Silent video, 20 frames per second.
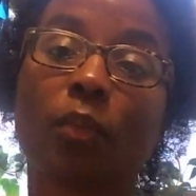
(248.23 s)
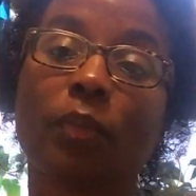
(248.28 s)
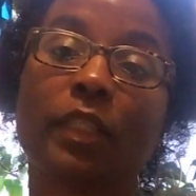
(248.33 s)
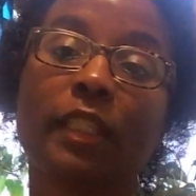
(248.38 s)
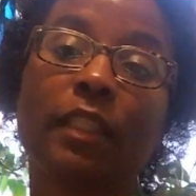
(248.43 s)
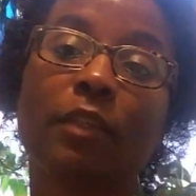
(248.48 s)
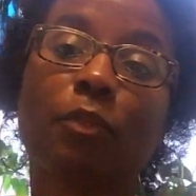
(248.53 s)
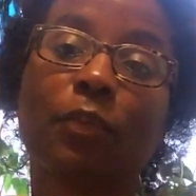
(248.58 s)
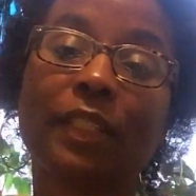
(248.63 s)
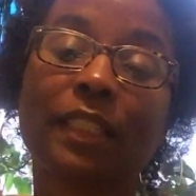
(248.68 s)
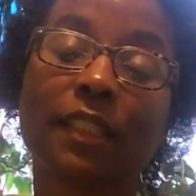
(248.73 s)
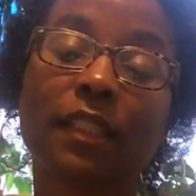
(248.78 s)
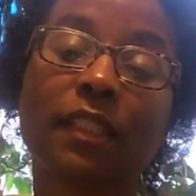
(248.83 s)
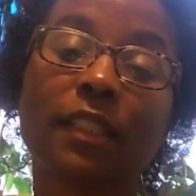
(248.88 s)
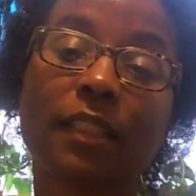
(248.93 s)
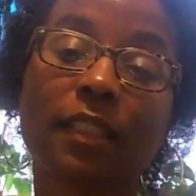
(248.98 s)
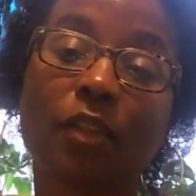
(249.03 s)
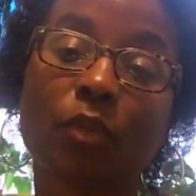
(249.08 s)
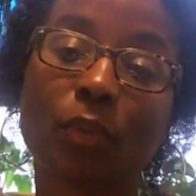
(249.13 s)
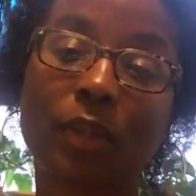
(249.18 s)
we
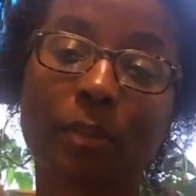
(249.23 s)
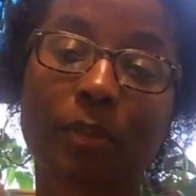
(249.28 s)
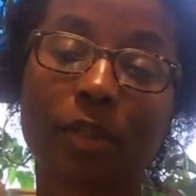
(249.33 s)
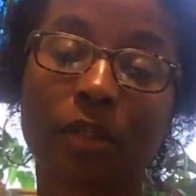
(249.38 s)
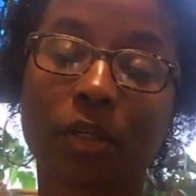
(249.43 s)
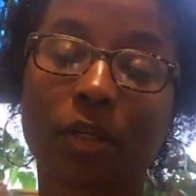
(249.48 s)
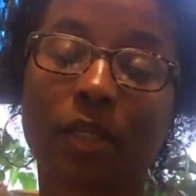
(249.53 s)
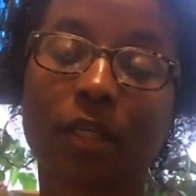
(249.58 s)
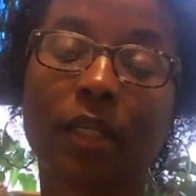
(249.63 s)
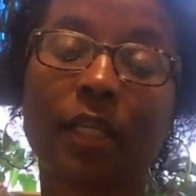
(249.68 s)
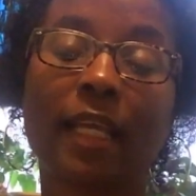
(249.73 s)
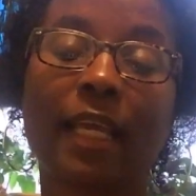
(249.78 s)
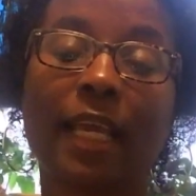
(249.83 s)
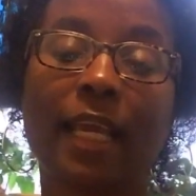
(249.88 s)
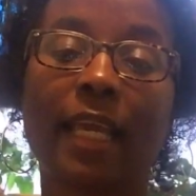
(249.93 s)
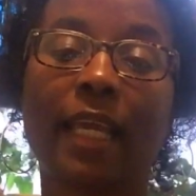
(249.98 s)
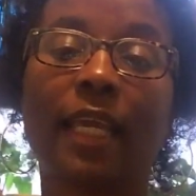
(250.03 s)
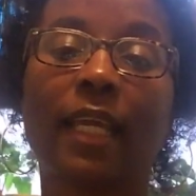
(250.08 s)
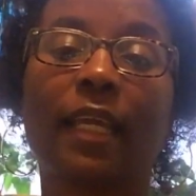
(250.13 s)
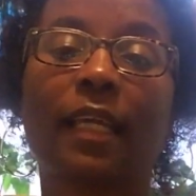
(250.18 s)
recently did a webinar
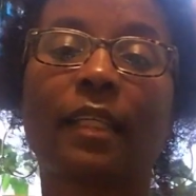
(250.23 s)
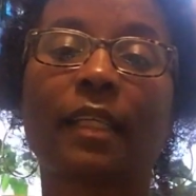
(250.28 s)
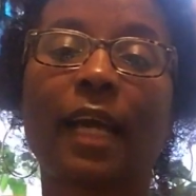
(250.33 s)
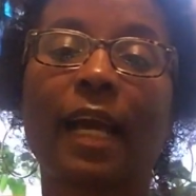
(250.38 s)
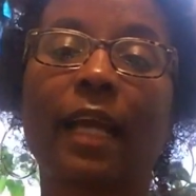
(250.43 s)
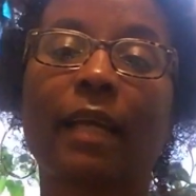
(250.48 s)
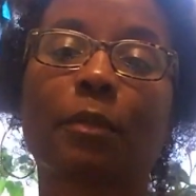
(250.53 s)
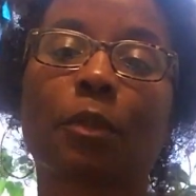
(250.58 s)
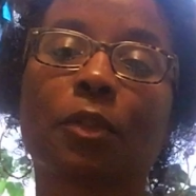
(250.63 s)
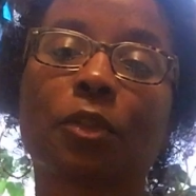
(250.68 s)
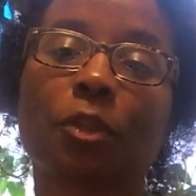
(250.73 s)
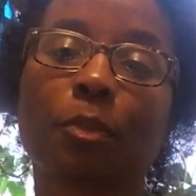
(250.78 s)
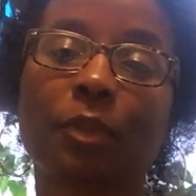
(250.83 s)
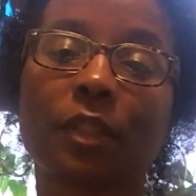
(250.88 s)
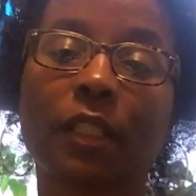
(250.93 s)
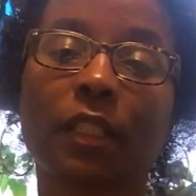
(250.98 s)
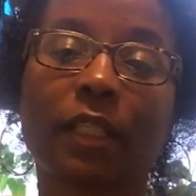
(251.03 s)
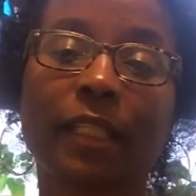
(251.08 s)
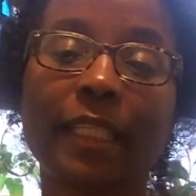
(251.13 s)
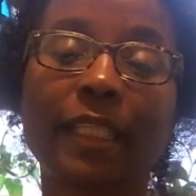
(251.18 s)
and I'm going to
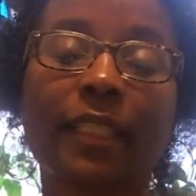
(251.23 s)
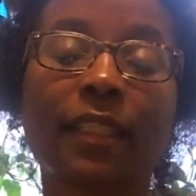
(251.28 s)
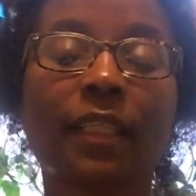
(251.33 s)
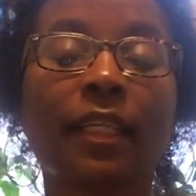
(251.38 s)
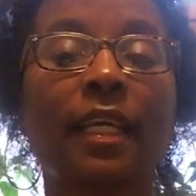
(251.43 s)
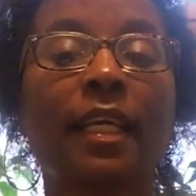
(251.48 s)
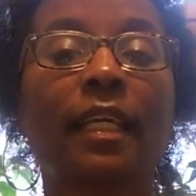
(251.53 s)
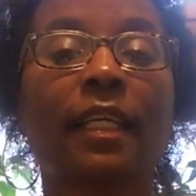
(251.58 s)
put the link